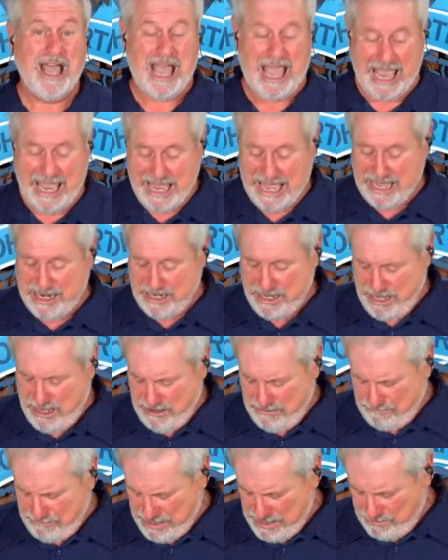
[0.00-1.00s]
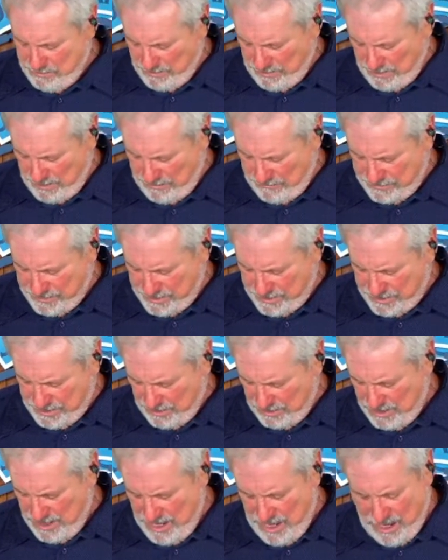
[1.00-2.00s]
and people of
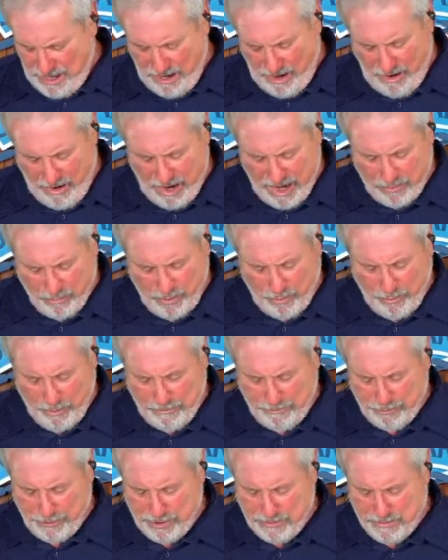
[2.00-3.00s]
color. All right, well, we're pretty